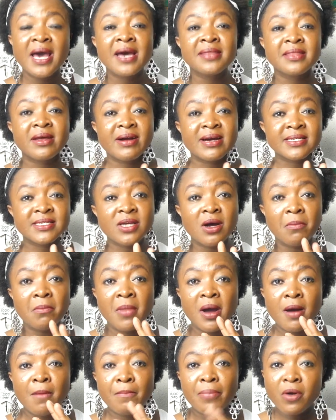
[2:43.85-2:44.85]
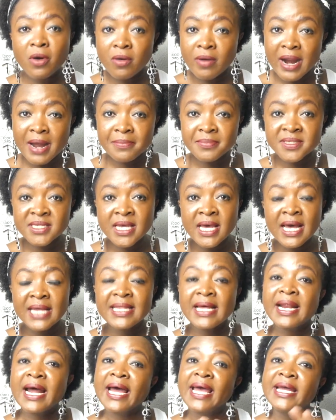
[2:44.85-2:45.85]
There are some programs
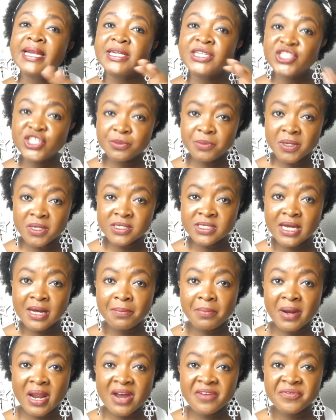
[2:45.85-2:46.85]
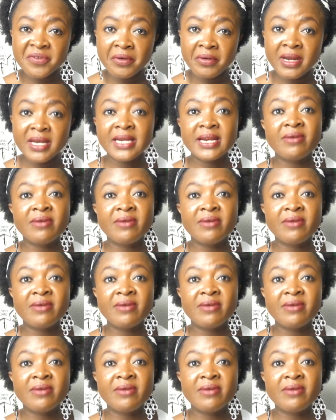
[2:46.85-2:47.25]
that are eligible to apply for it.